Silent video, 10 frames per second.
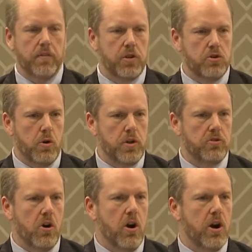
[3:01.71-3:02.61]
of the choice
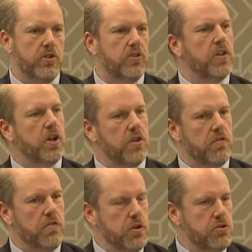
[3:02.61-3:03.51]
cards to the
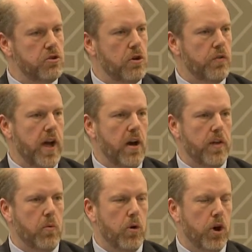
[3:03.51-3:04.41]
confusion over how
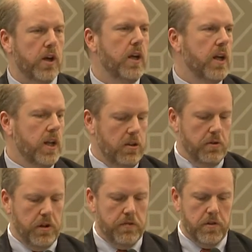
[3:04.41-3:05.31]
they work,
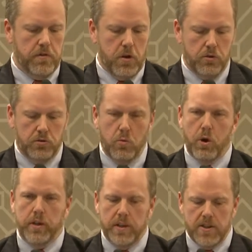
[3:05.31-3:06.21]
including for the folks who
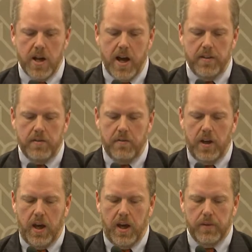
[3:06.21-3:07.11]
worked inside the
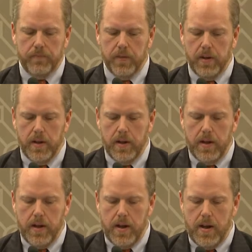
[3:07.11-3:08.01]
VA.
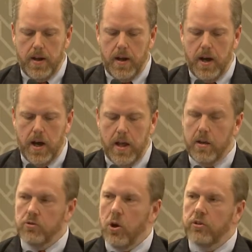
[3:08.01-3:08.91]
Uh,
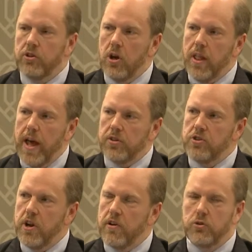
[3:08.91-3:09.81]
it's also
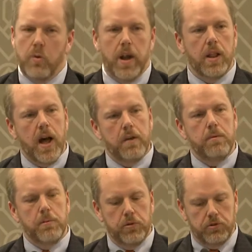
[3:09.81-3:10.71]
last year is when a lot of
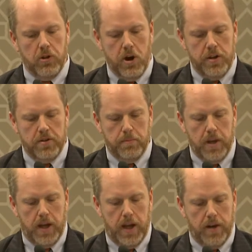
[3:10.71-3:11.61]
people started to
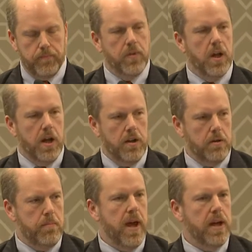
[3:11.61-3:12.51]
begin a
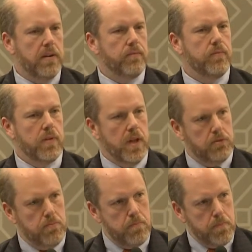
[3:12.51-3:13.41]
debate
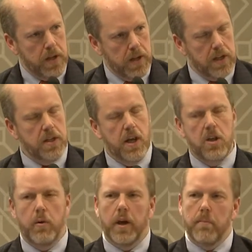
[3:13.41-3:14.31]
that's been
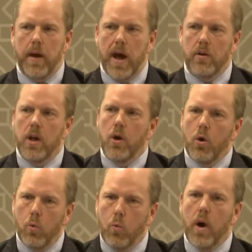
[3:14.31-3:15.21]
continuing about
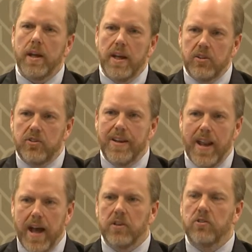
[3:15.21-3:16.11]
what is the
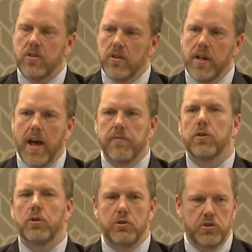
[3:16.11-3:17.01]
next
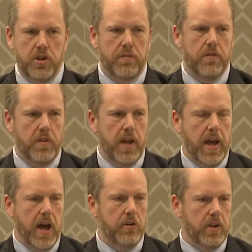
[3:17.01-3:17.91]
evolution of the VA
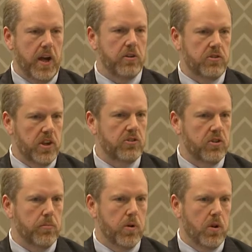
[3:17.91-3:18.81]
healthcare
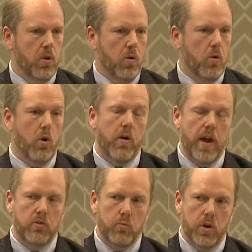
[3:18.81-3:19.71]
system, or
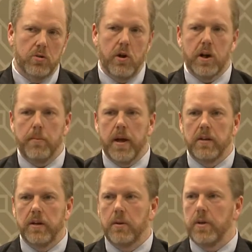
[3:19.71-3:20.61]
as we'll talk about in a
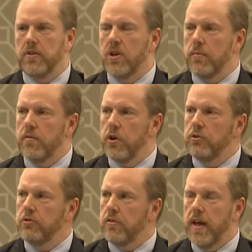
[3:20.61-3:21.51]
little bit, some of
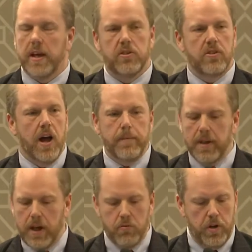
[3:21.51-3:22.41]
those who think it's time to
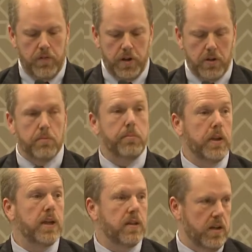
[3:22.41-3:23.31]
get rid of it
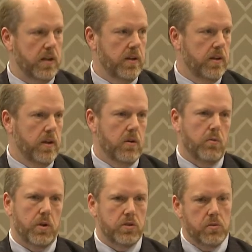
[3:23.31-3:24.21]
completely,
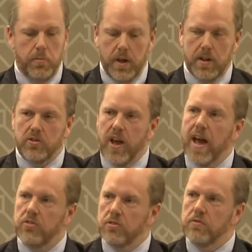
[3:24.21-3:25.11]
which could be a
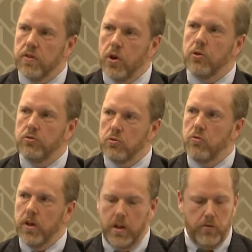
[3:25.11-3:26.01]
disaster for those who
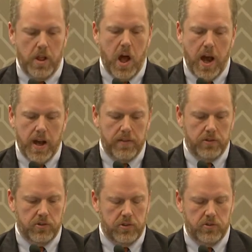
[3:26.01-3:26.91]
really rely on the
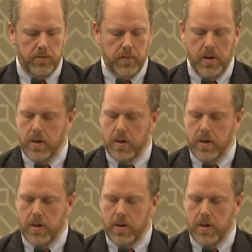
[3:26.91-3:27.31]
system.